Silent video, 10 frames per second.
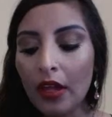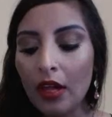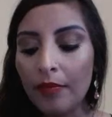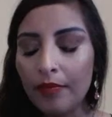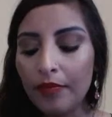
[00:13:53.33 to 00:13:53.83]

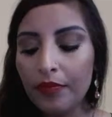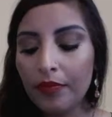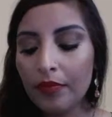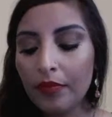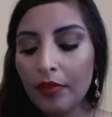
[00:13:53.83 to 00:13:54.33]

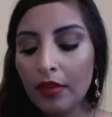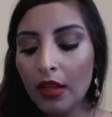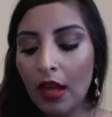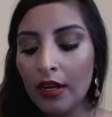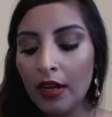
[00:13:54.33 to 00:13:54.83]

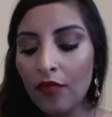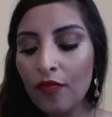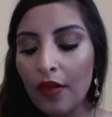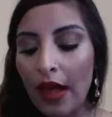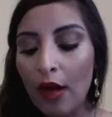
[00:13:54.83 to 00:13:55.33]
I love
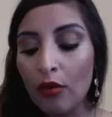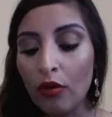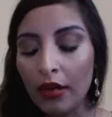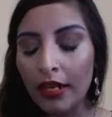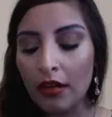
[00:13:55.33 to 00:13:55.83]
how
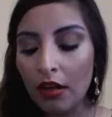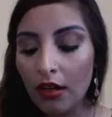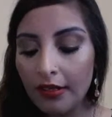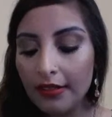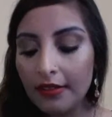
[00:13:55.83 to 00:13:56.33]
long it
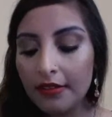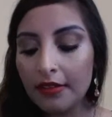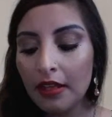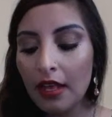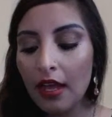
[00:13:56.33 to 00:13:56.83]

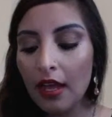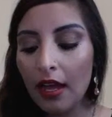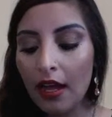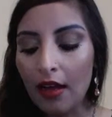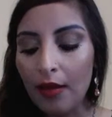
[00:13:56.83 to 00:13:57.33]
lasts,
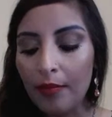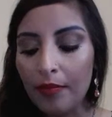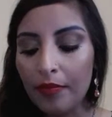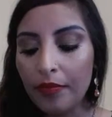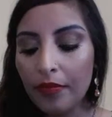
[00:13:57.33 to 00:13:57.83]

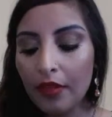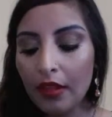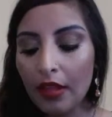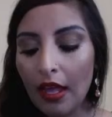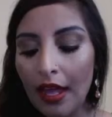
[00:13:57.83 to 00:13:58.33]

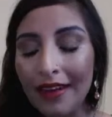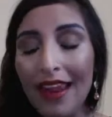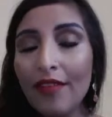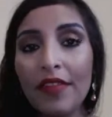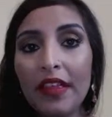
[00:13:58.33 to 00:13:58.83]
and
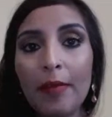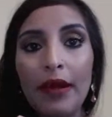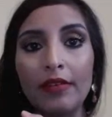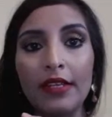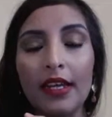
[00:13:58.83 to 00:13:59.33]
everything
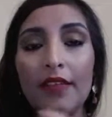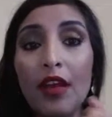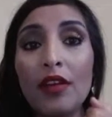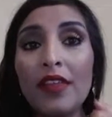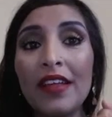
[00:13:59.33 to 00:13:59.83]
about it.
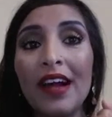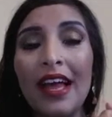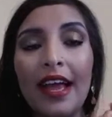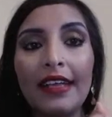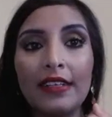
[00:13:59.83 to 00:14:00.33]
The only thing I
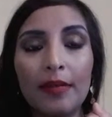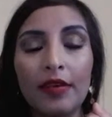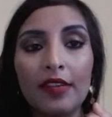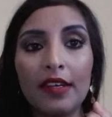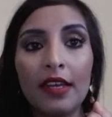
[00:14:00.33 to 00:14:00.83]
hate
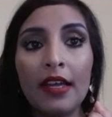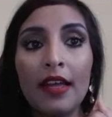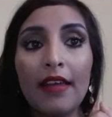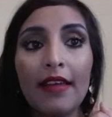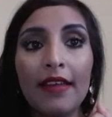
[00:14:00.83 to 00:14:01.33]
about it
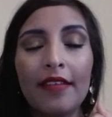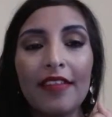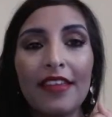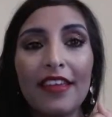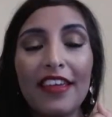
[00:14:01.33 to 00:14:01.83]

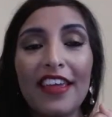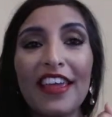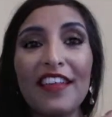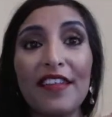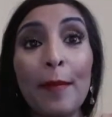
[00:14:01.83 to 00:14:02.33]
is
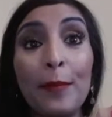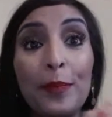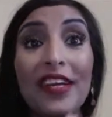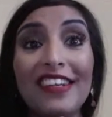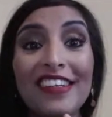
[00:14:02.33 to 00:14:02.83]
it's a
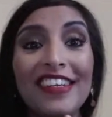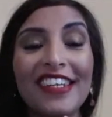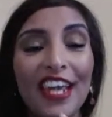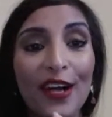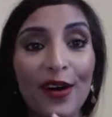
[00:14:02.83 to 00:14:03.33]
bitch to
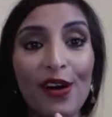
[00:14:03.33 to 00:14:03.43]
take